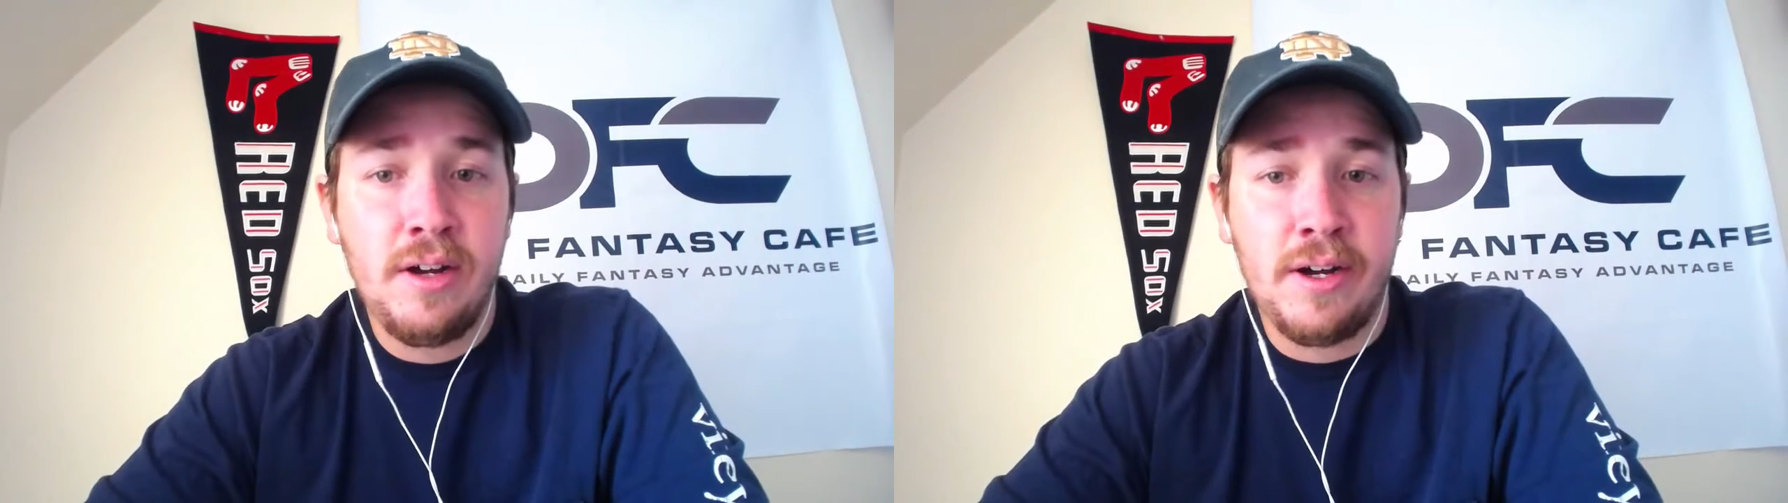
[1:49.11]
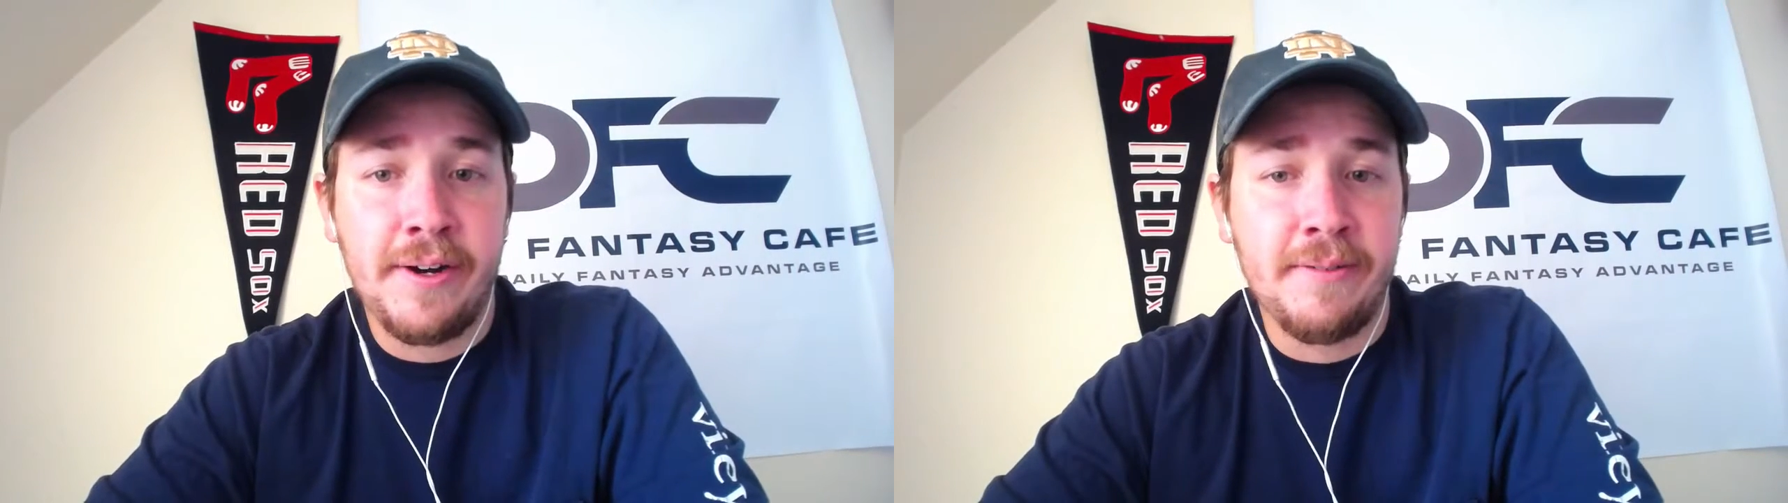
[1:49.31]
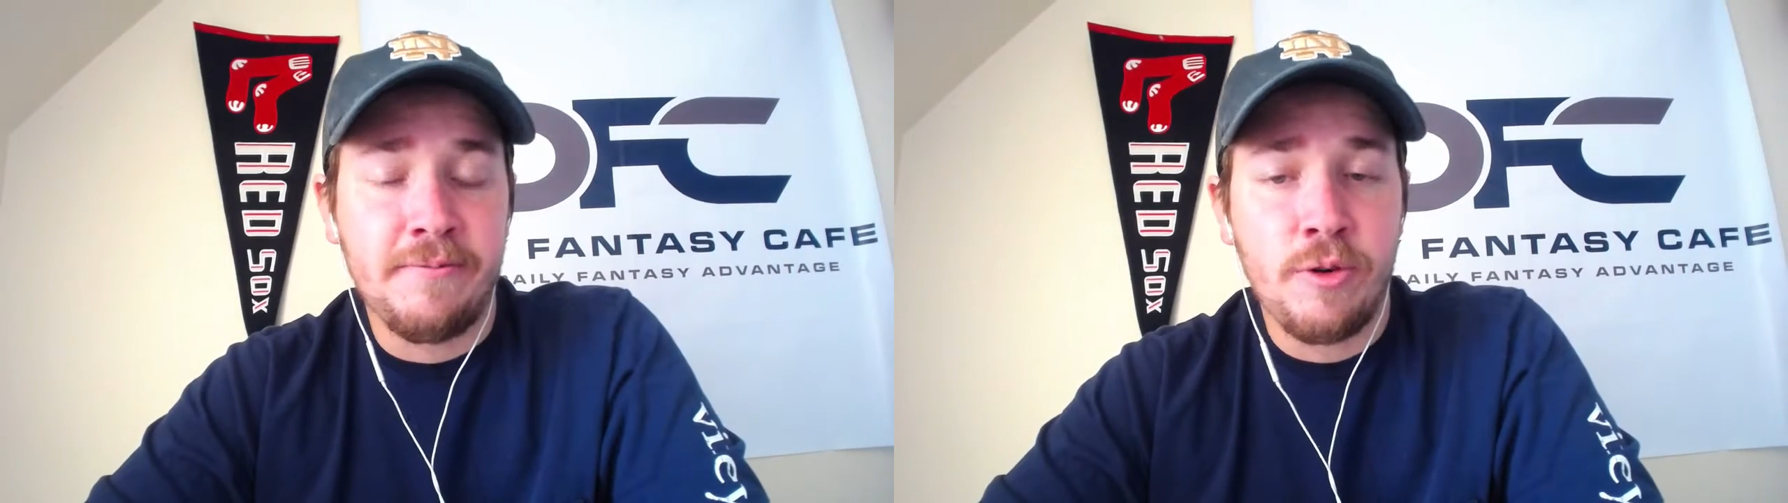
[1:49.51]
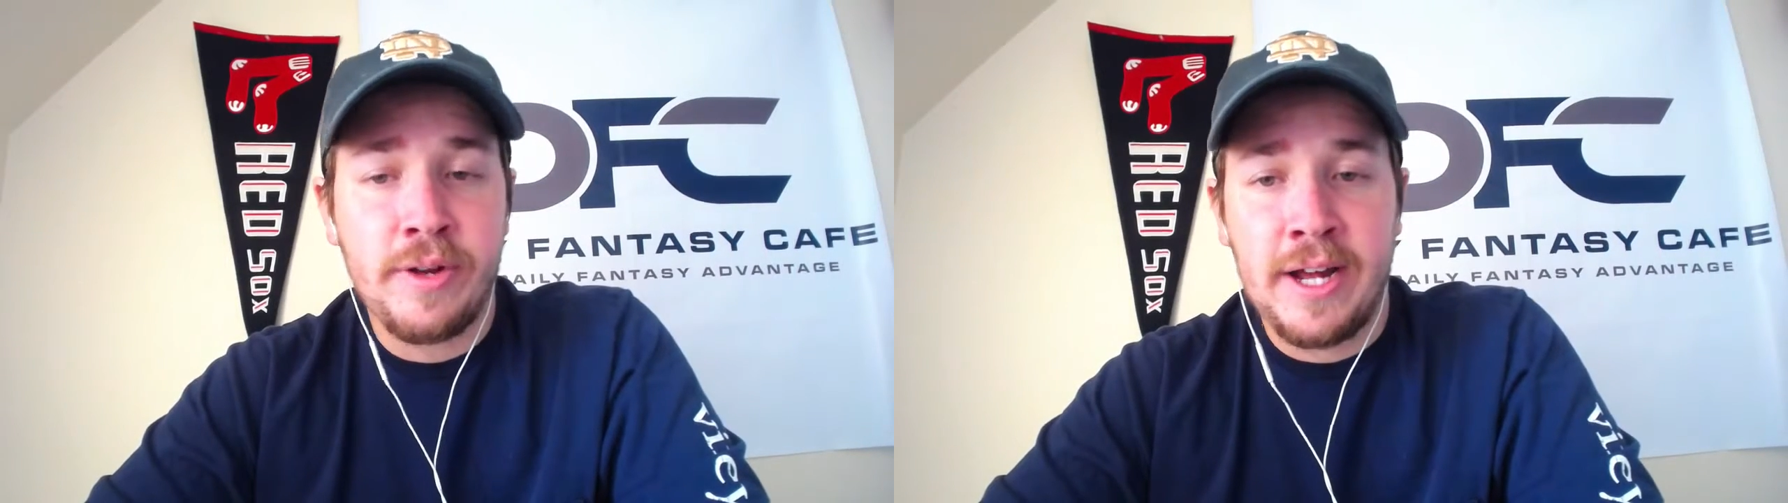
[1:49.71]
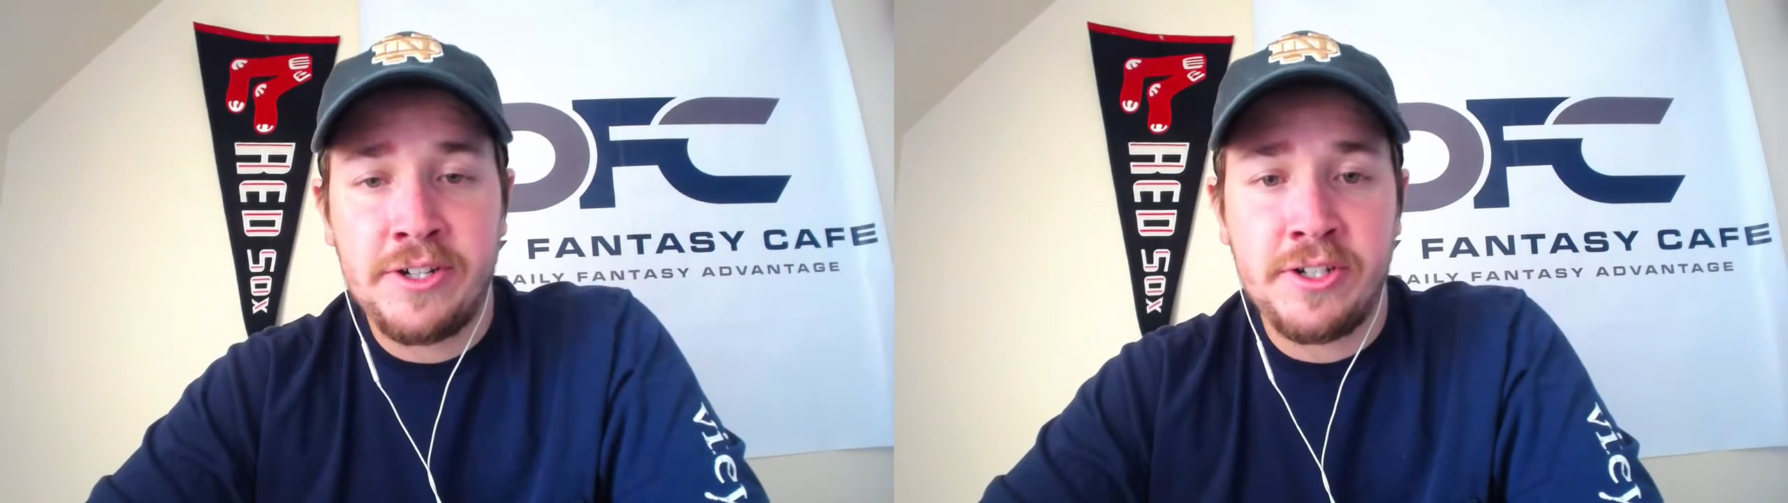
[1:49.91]
4
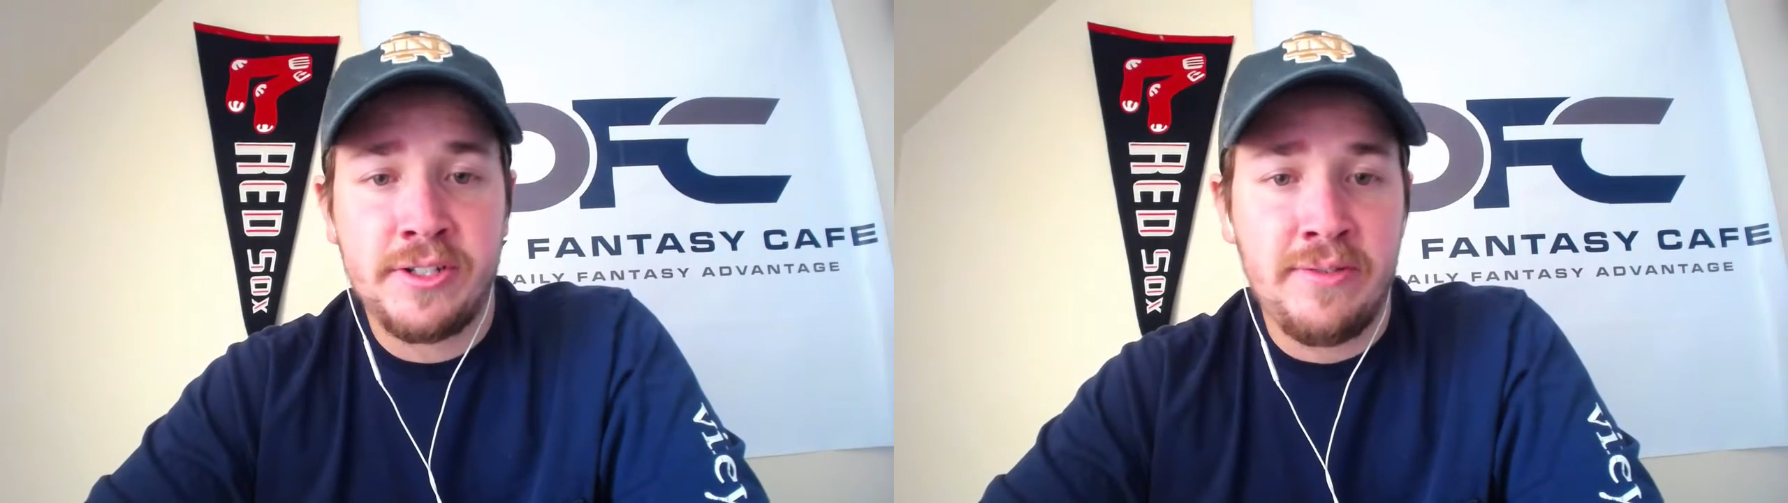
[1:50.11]
catches,